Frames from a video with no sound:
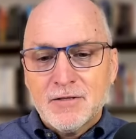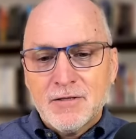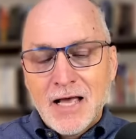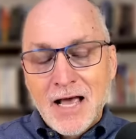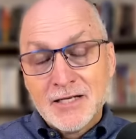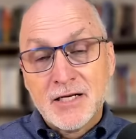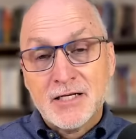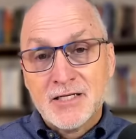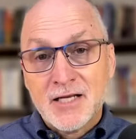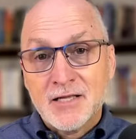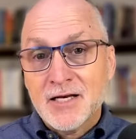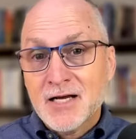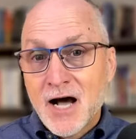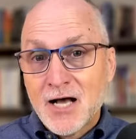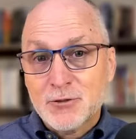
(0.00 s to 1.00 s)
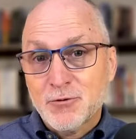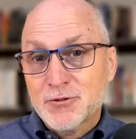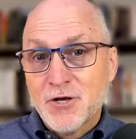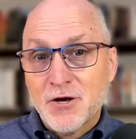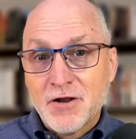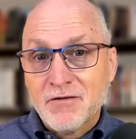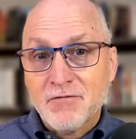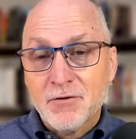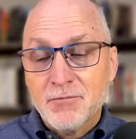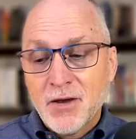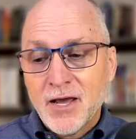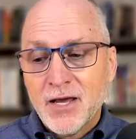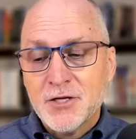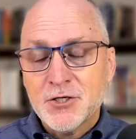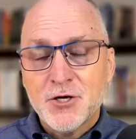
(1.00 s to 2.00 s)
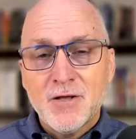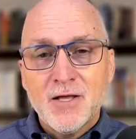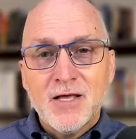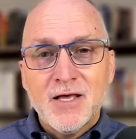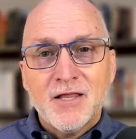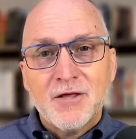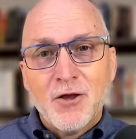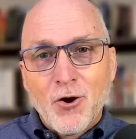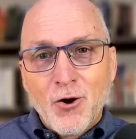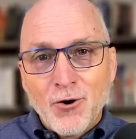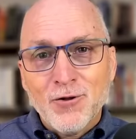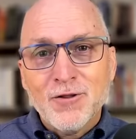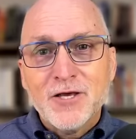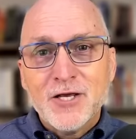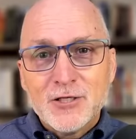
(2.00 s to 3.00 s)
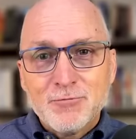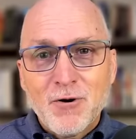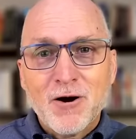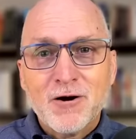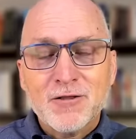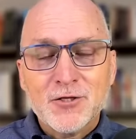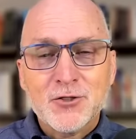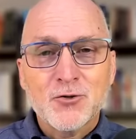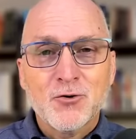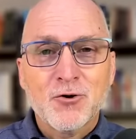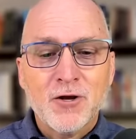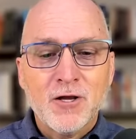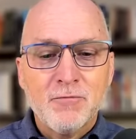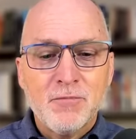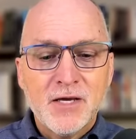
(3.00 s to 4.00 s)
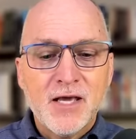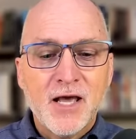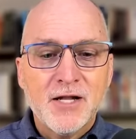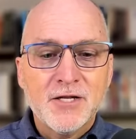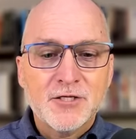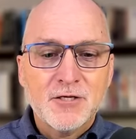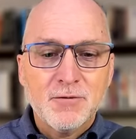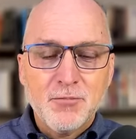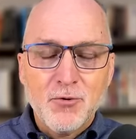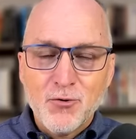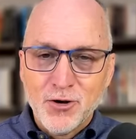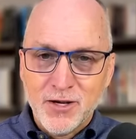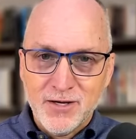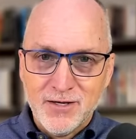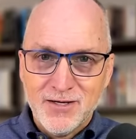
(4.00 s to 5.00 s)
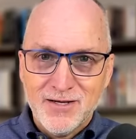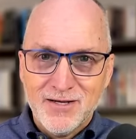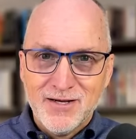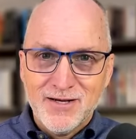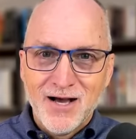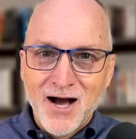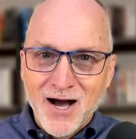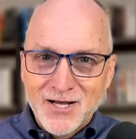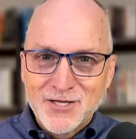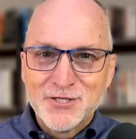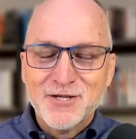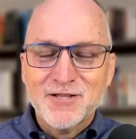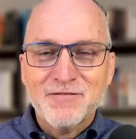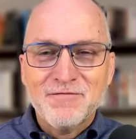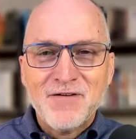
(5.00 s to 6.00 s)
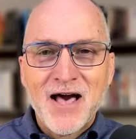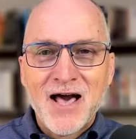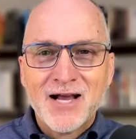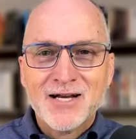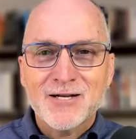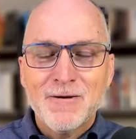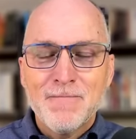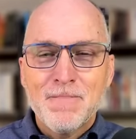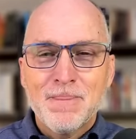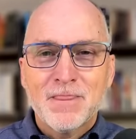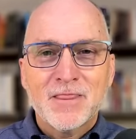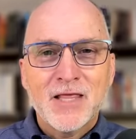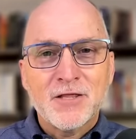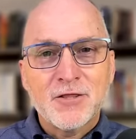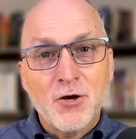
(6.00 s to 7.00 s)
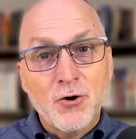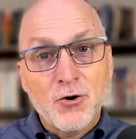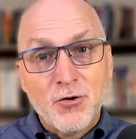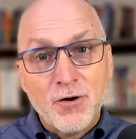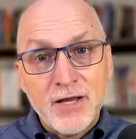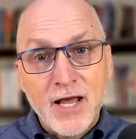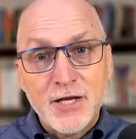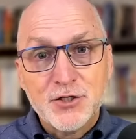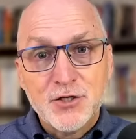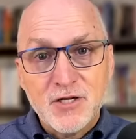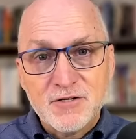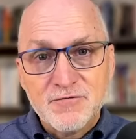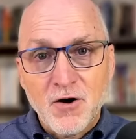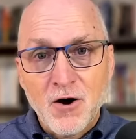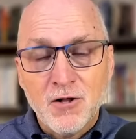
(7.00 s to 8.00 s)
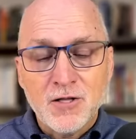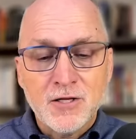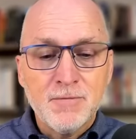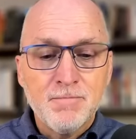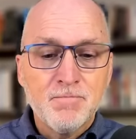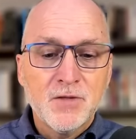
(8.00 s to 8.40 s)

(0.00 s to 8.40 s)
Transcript: as I said, the gospel's on every page. The earliest part of the story begins to point us to the fact that though creation has fallen,